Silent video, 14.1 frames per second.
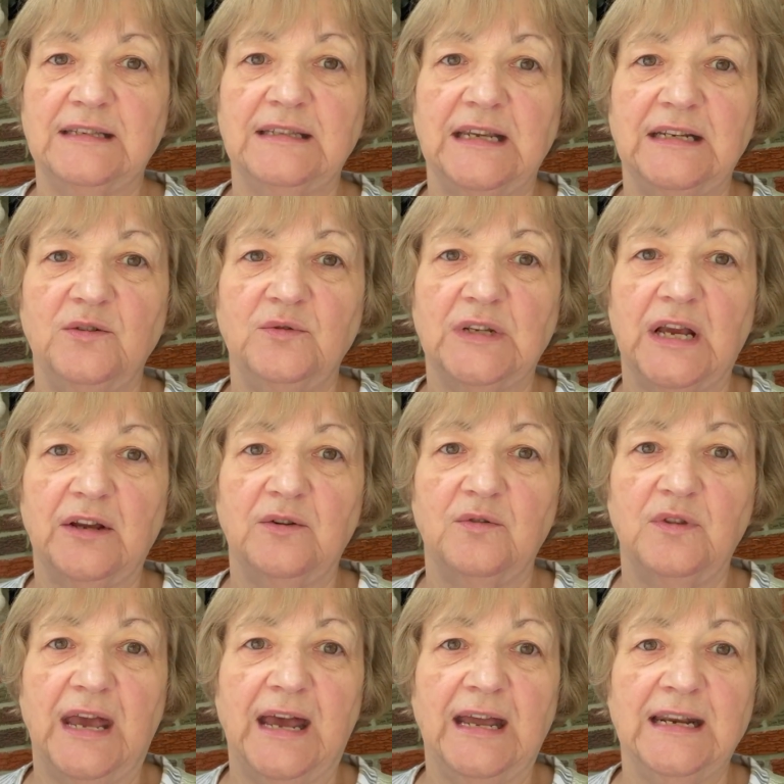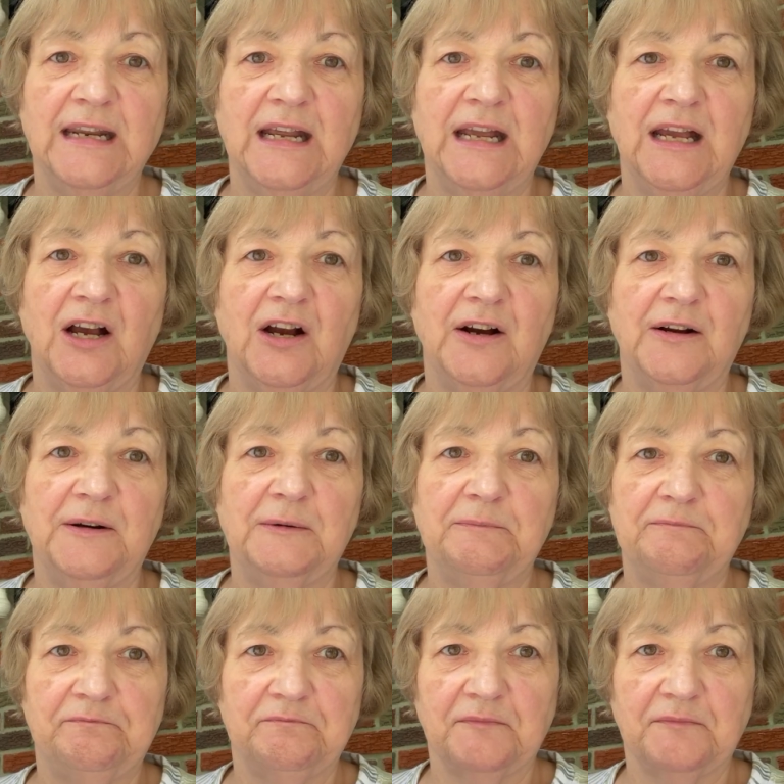They do tell you that on